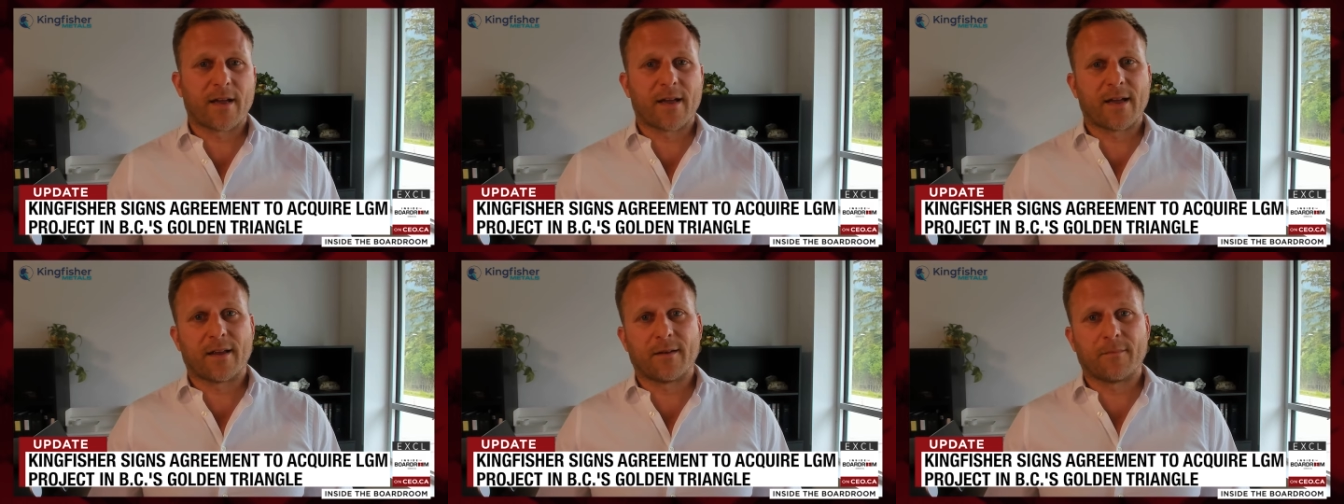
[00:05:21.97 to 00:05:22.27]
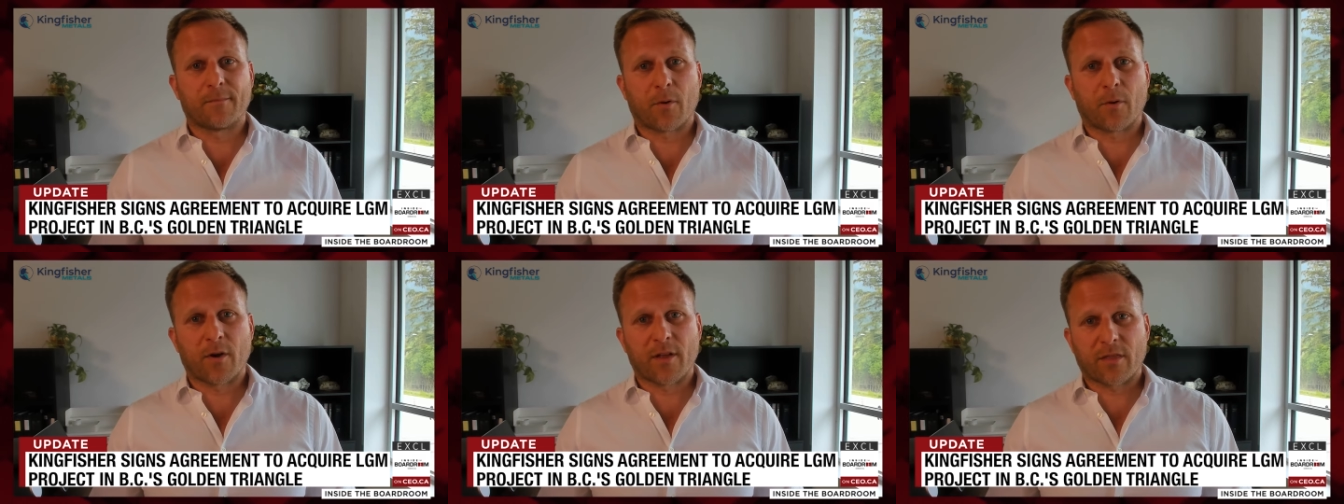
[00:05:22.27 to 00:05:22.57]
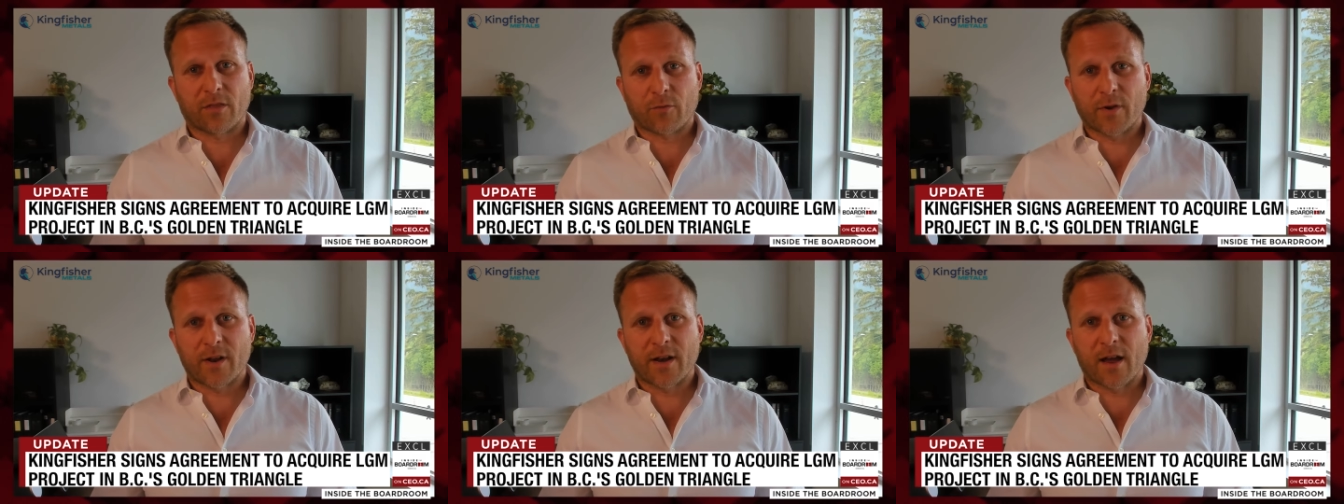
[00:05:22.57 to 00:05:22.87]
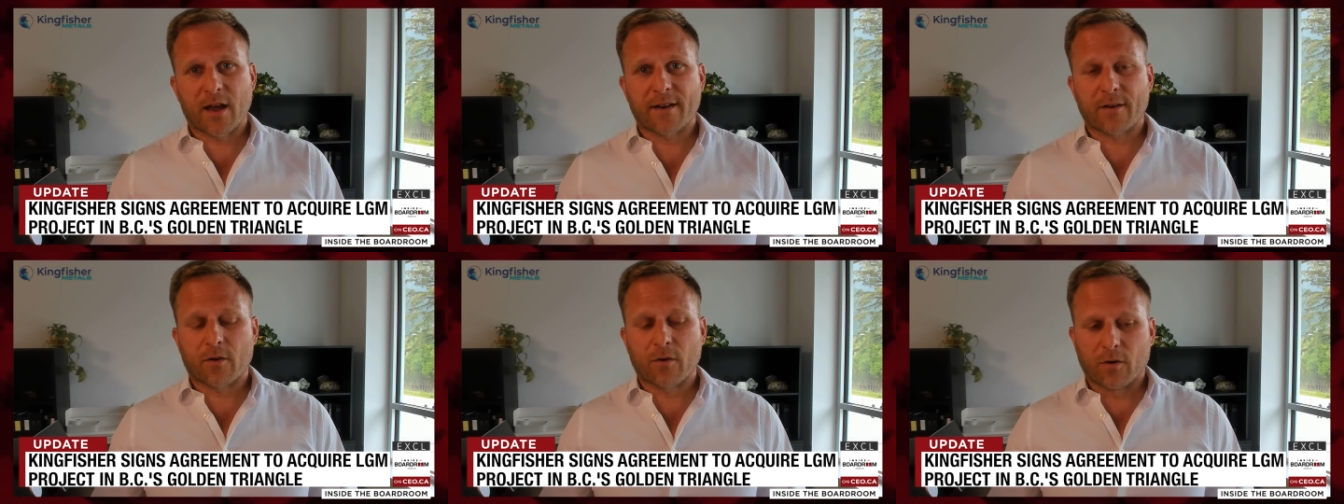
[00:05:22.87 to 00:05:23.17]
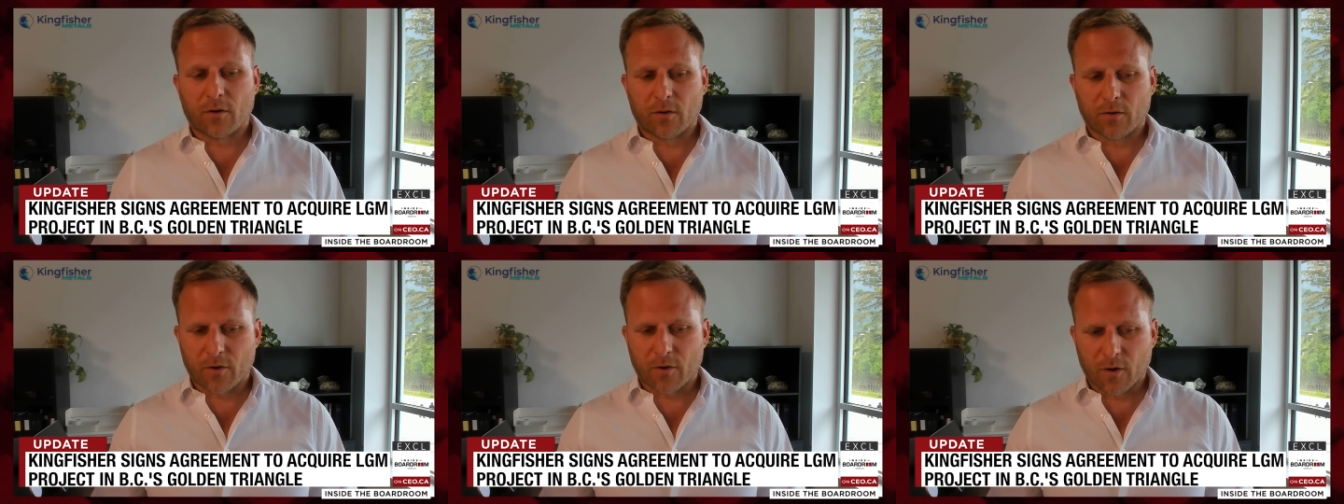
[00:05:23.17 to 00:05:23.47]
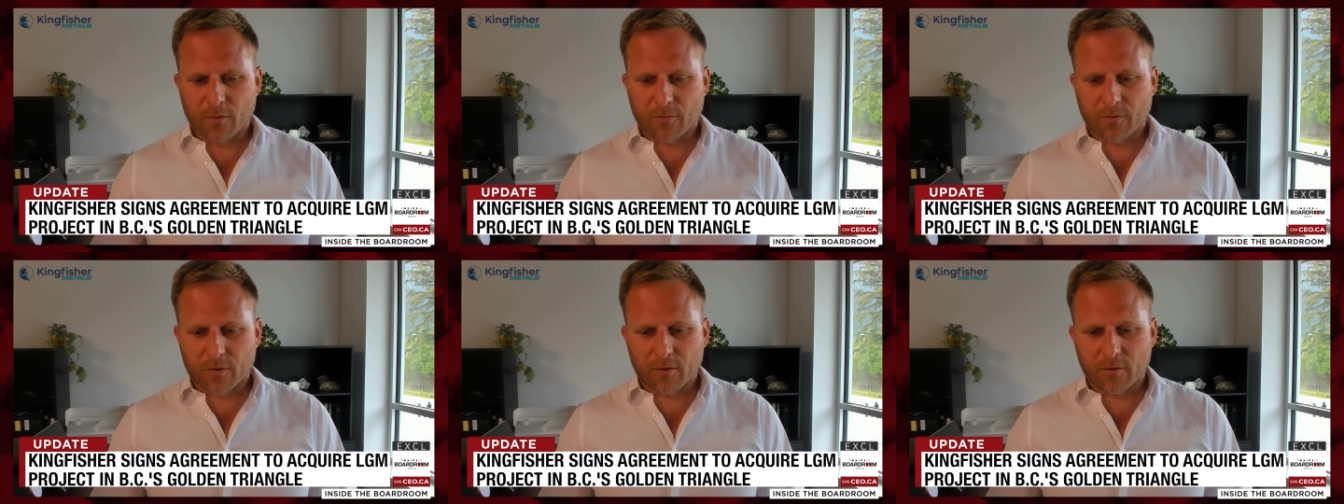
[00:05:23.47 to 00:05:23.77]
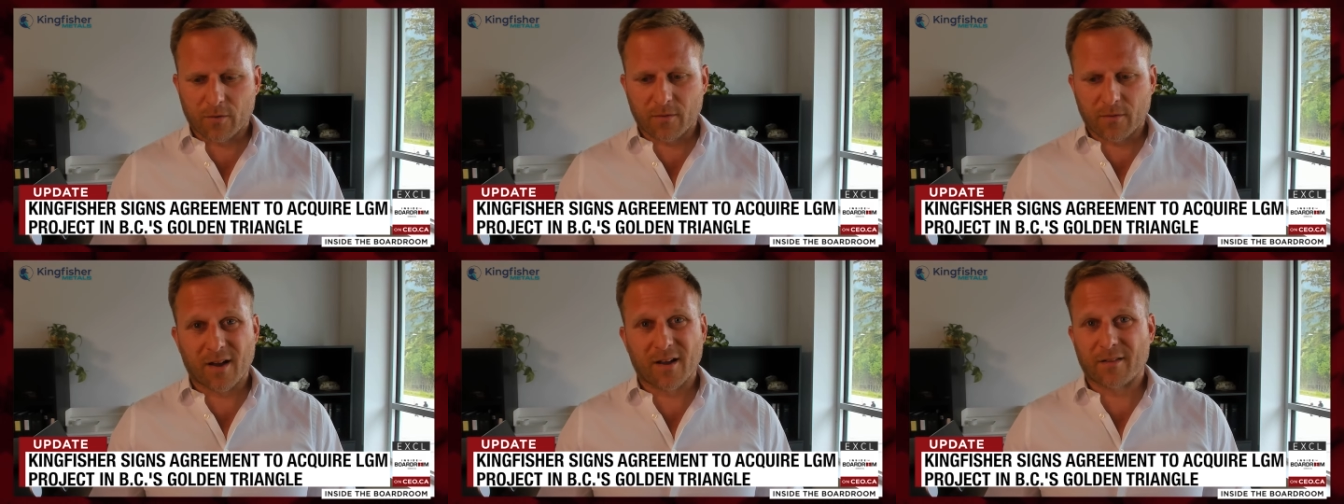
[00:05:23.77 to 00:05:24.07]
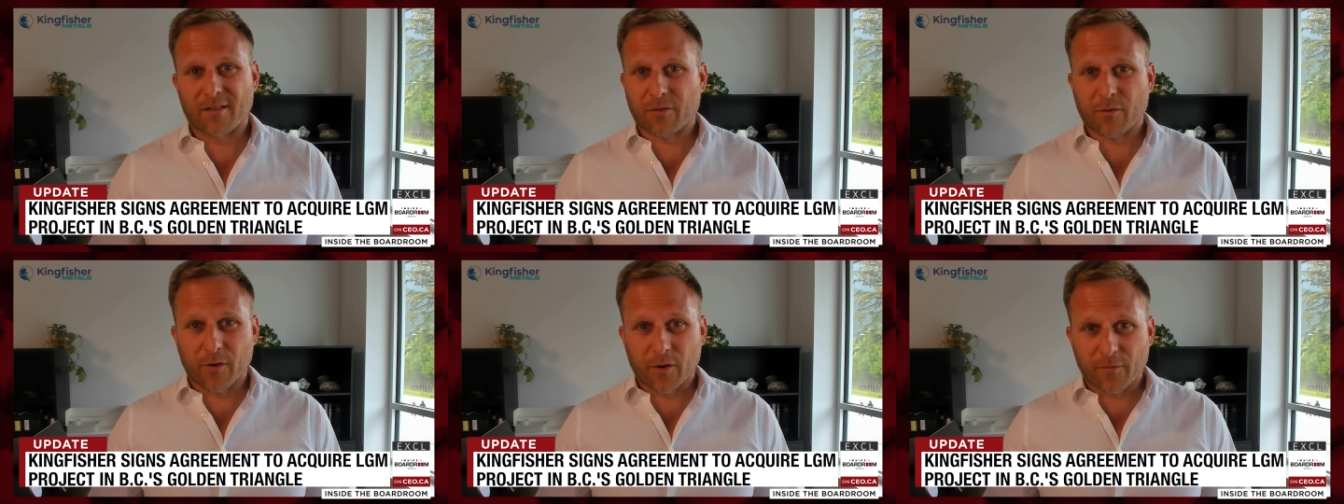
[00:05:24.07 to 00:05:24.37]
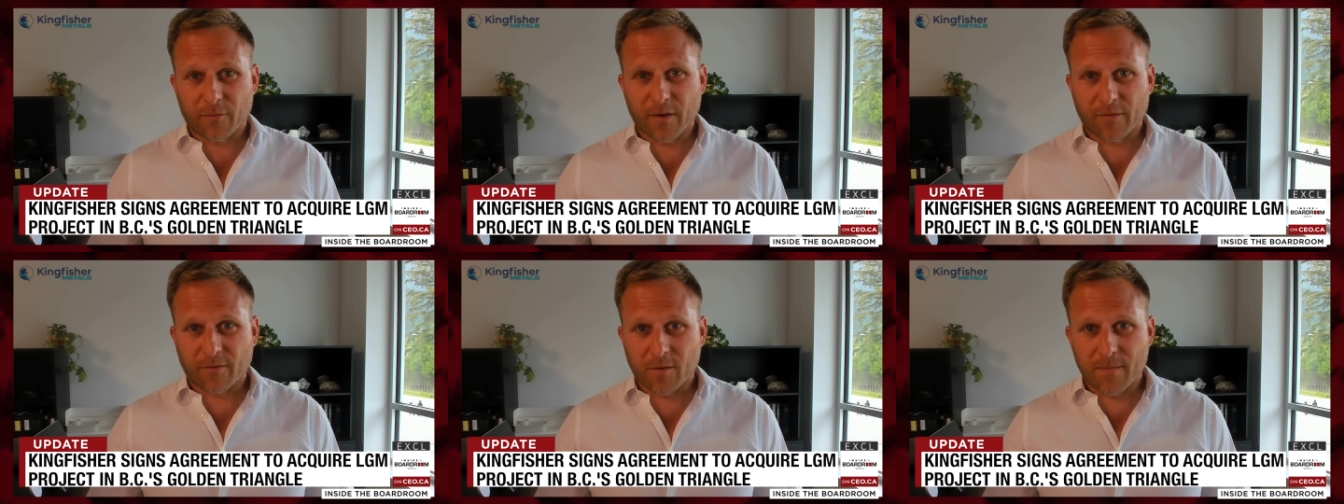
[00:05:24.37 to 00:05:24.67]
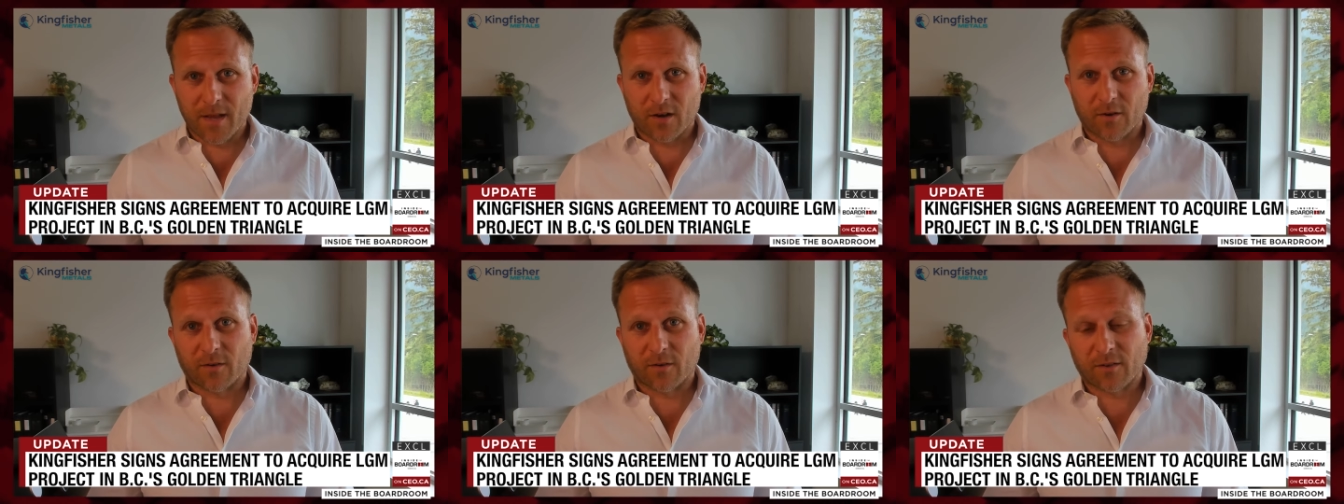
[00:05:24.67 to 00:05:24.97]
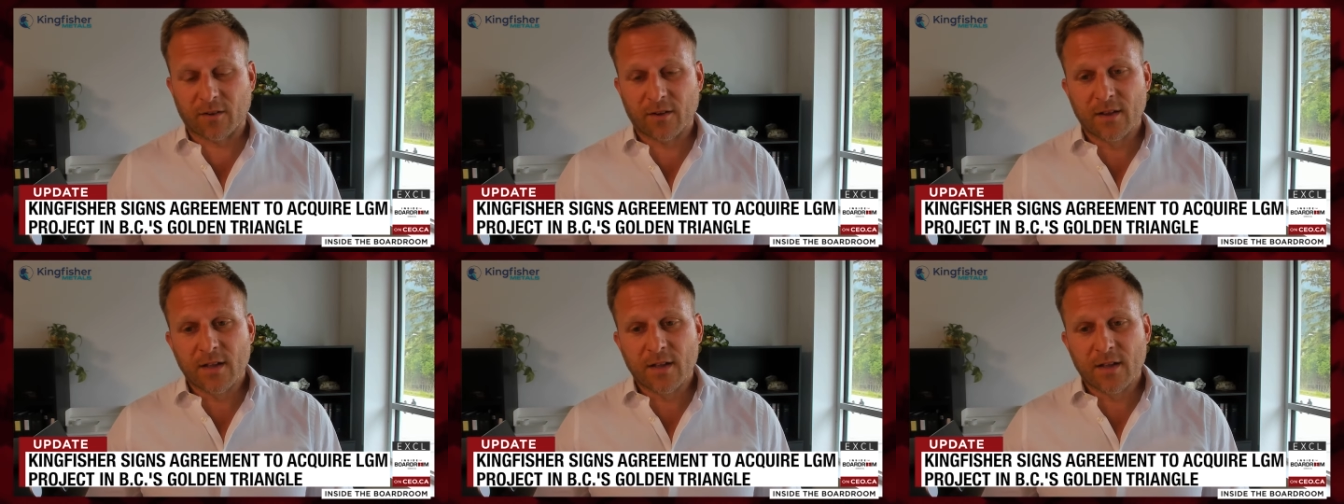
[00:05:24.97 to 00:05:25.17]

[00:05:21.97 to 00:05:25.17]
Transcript: and 0.39 gold over uh, 350 meters.